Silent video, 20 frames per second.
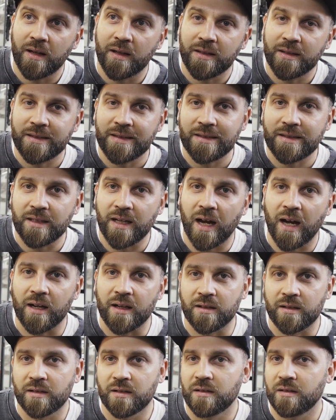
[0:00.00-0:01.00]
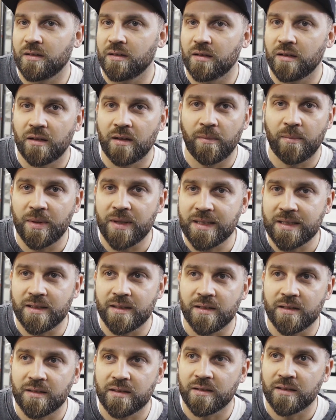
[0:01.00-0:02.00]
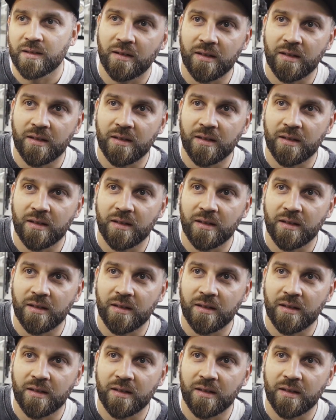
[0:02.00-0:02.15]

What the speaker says: start a business.